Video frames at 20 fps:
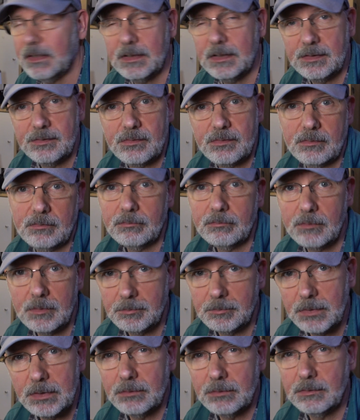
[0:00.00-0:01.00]
is the
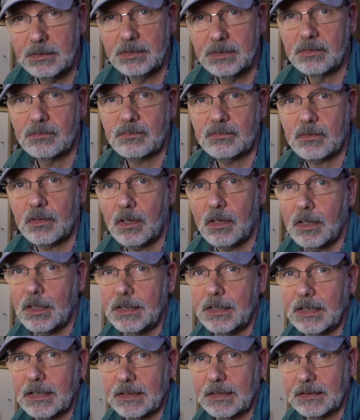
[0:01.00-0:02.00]
moon in the sky,
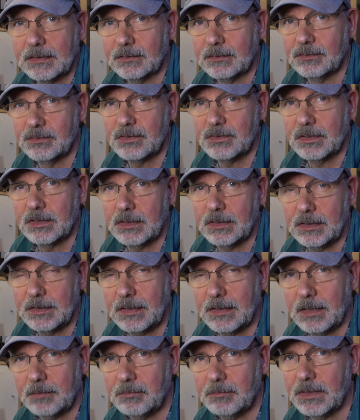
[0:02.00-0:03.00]
and
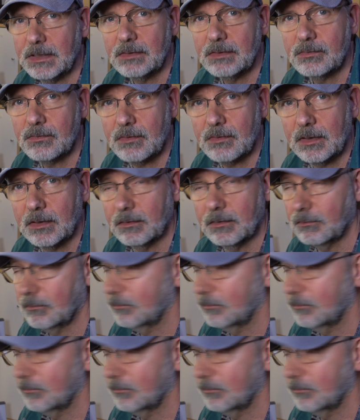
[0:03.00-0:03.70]
that means that